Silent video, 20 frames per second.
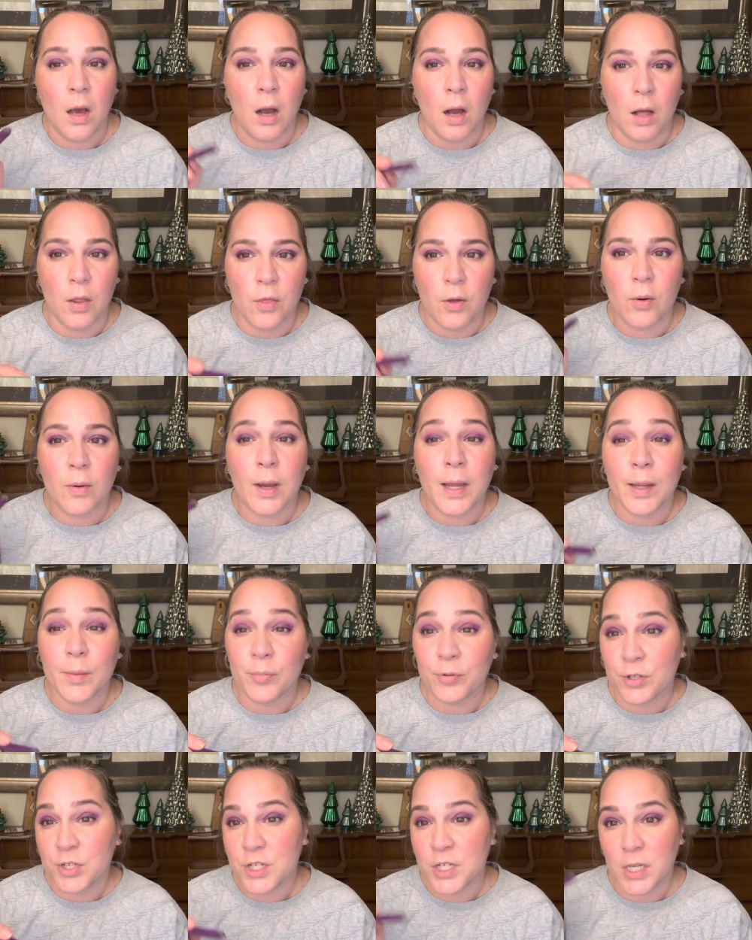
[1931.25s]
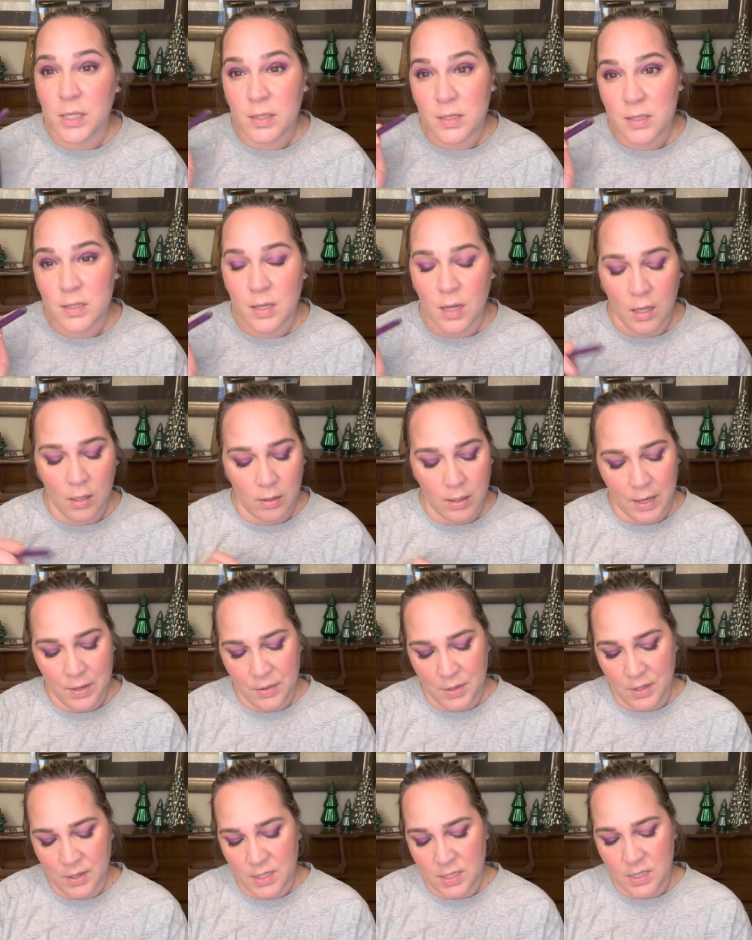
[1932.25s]
although I appreciate this color, I
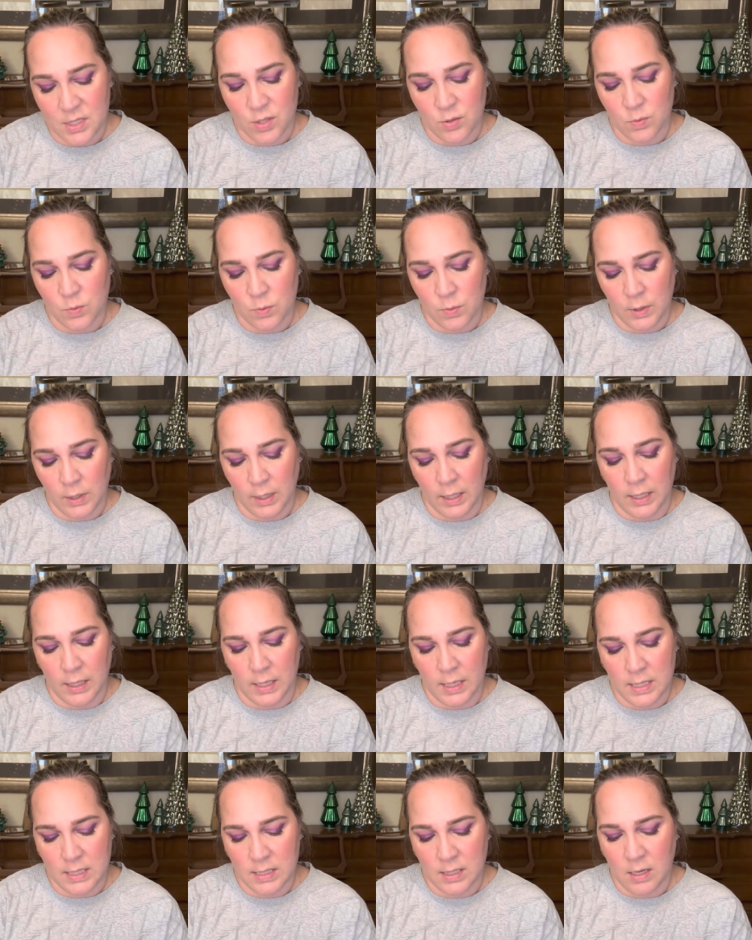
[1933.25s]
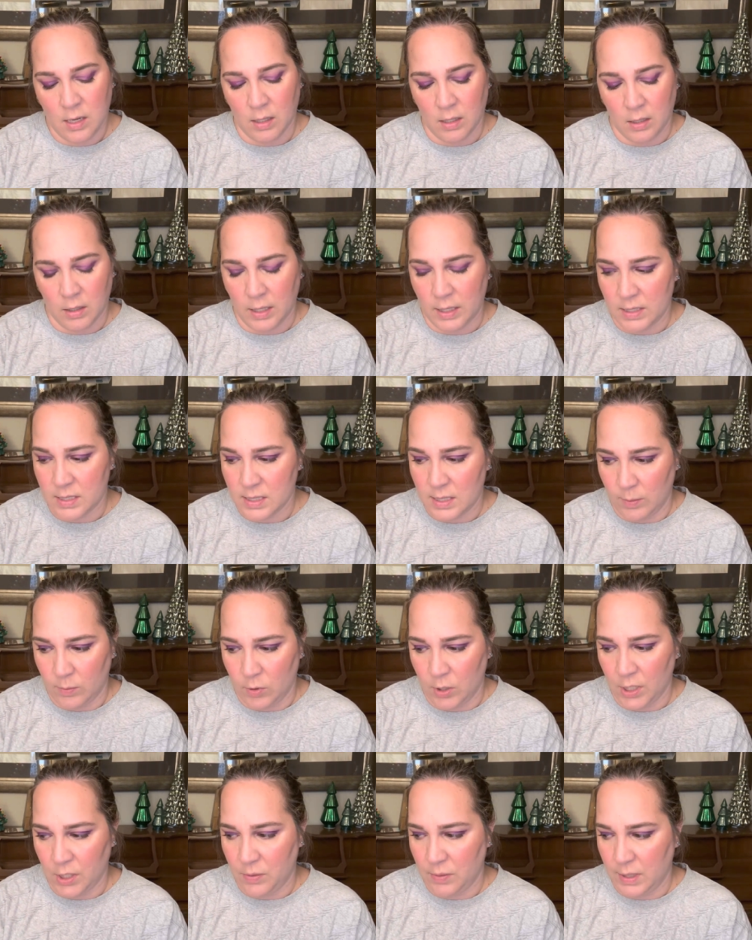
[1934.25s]
think this is a really nice color and
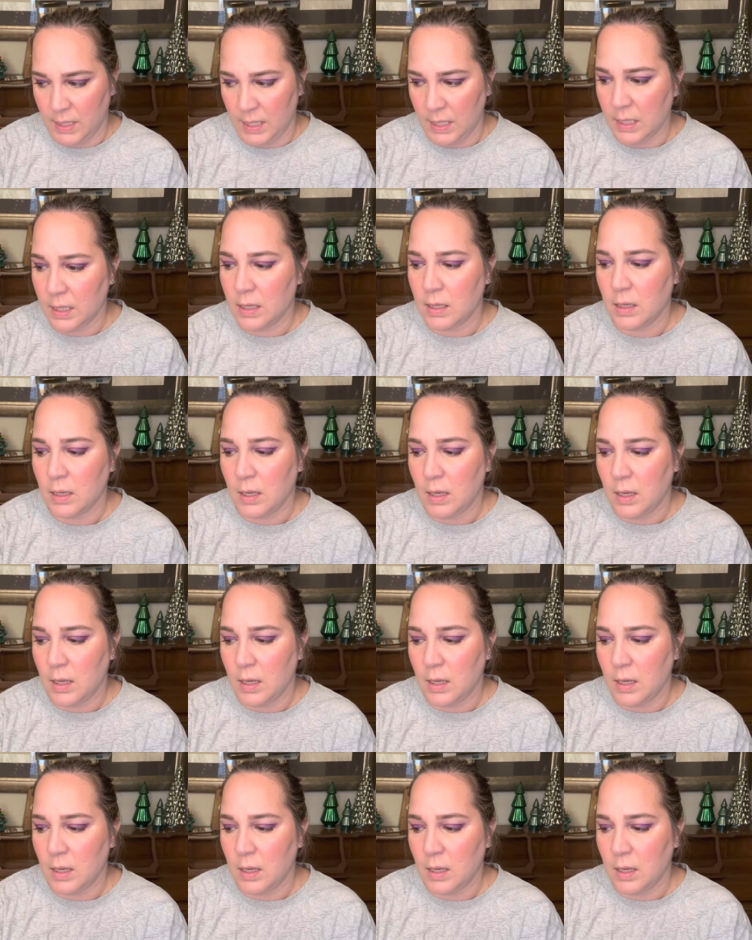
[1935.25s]
somewhat unique.